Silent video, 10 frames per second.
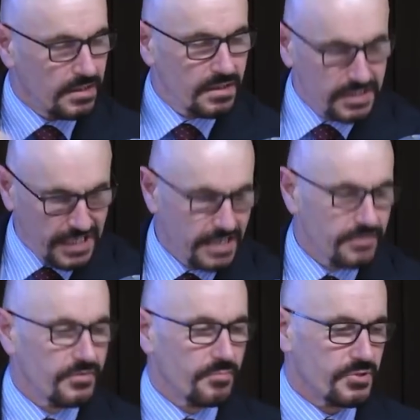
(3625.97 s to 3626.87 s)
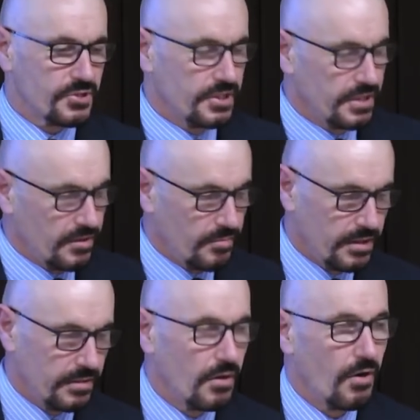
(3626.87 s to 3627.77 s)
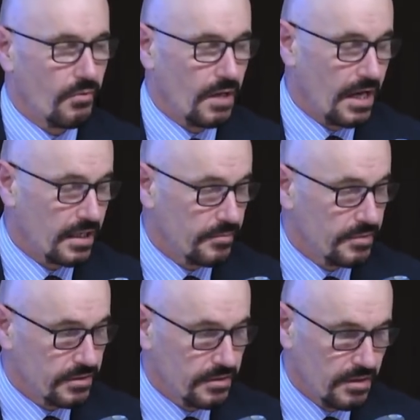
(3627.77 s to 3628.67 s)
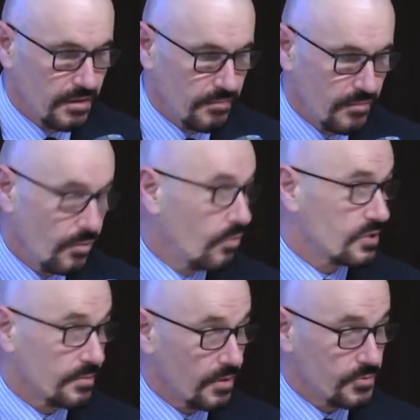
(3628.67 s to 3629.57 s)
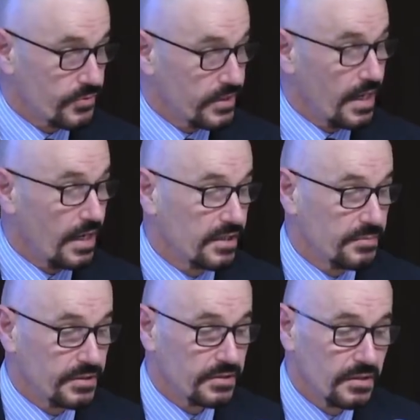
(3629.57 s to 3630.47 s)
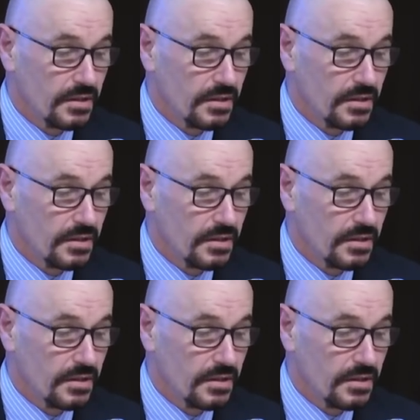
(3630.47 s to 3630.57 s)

At the end of the proceeding, there'll be oral argument or sometimes written argument,